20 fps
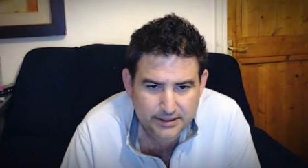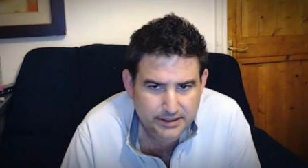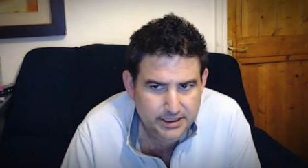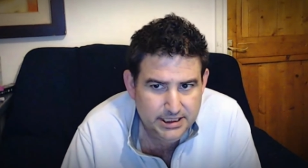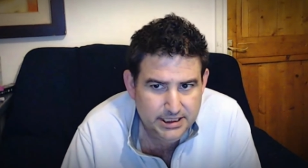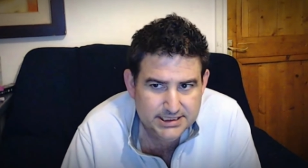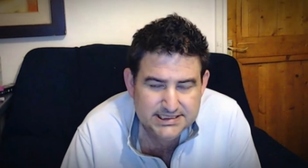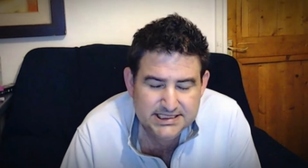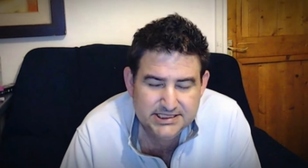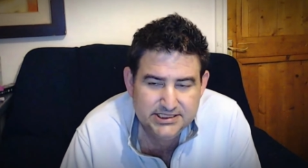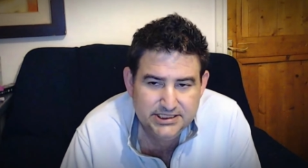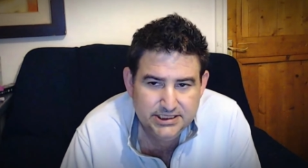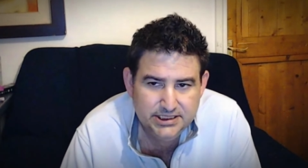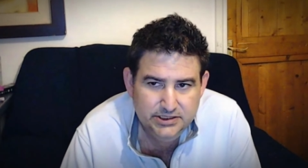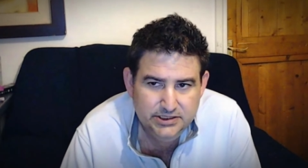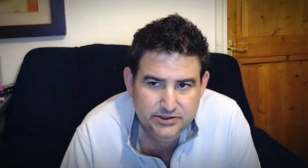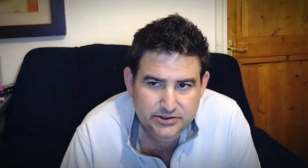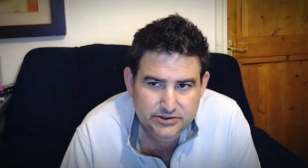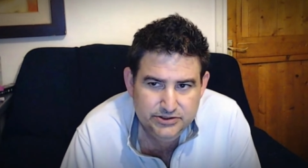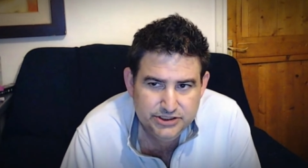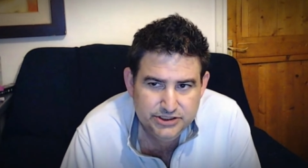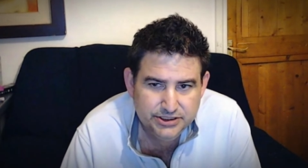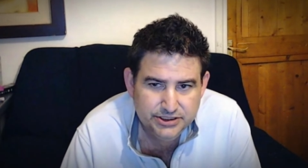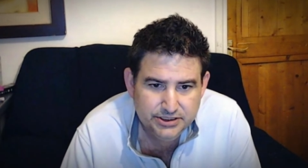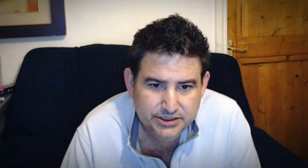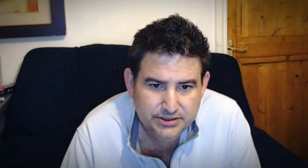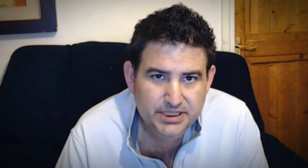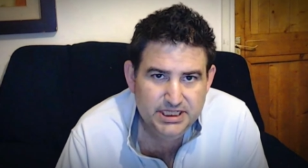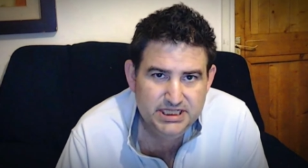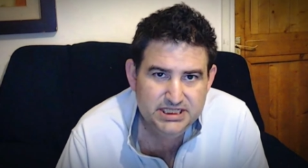it's a delusion,
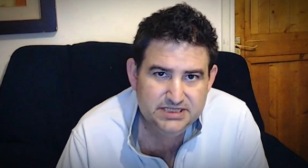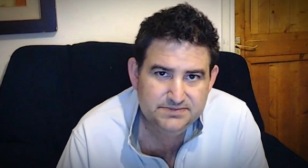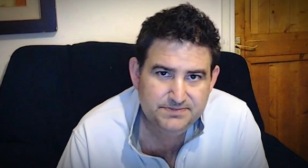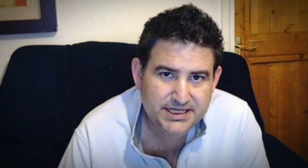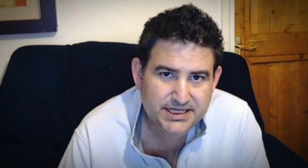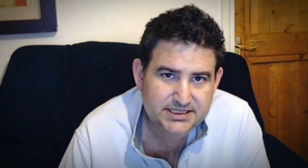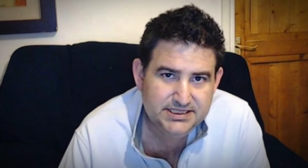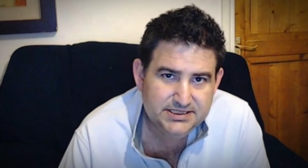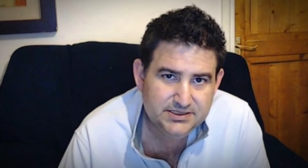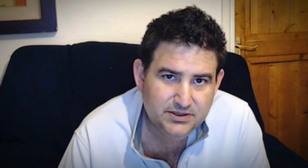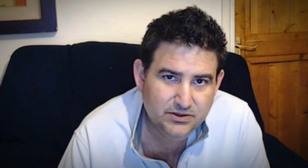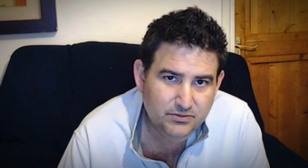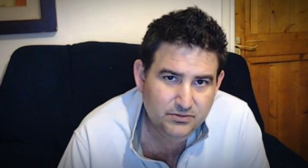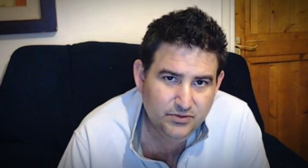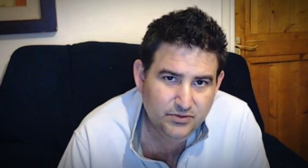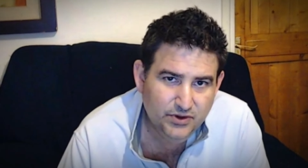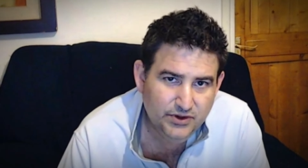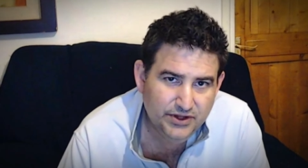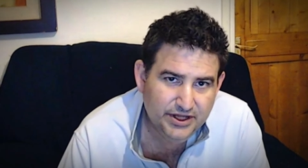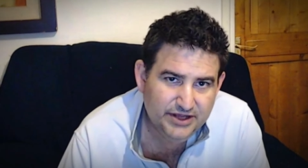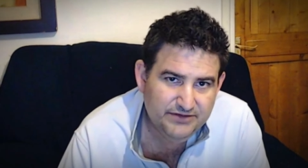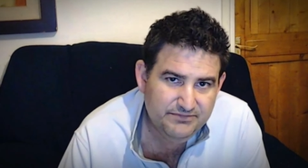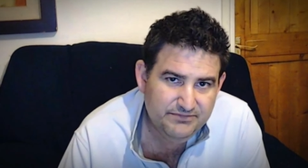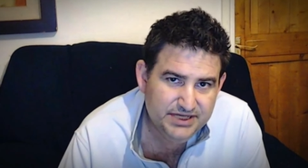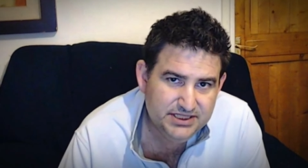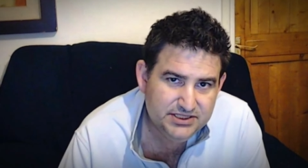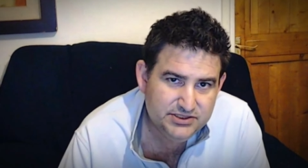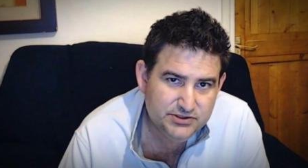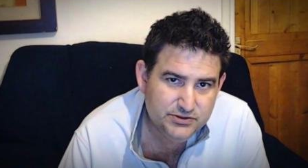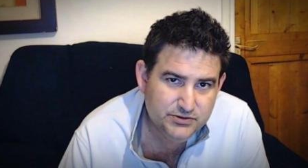but it's based on what they've
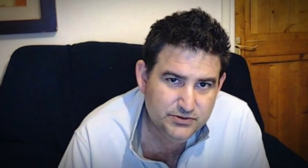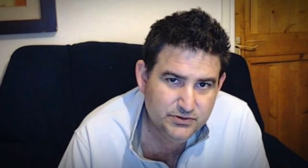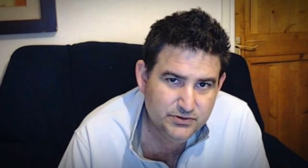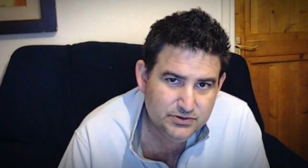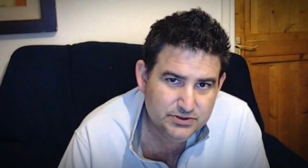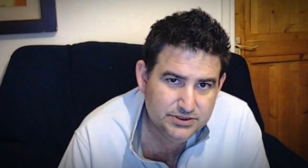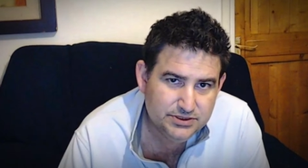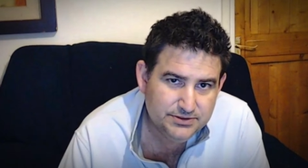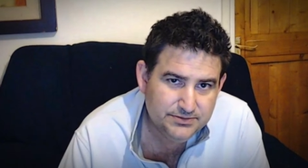been taught.